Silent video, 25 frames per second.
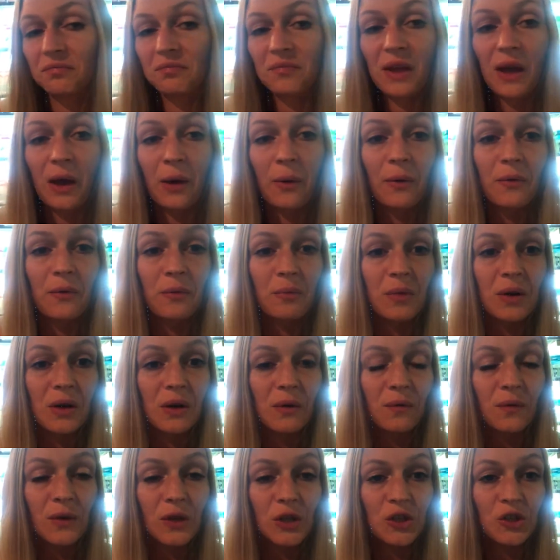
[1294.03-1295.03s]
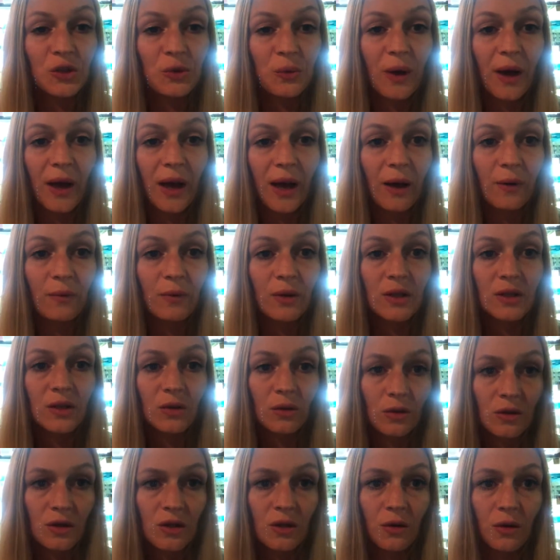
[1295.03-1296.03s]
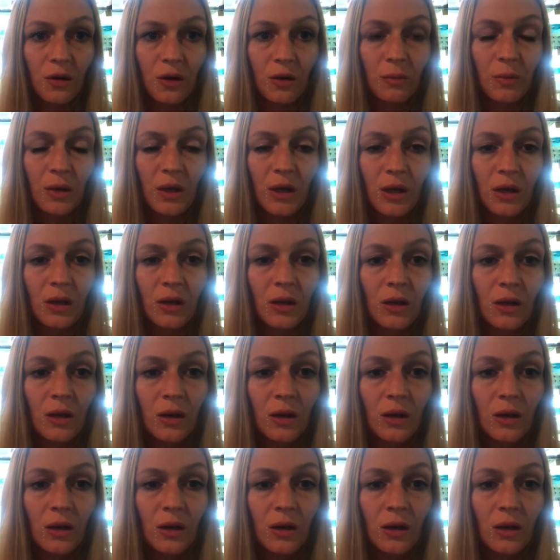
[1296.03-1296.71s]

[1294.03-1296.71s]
however many fish you have is also going to be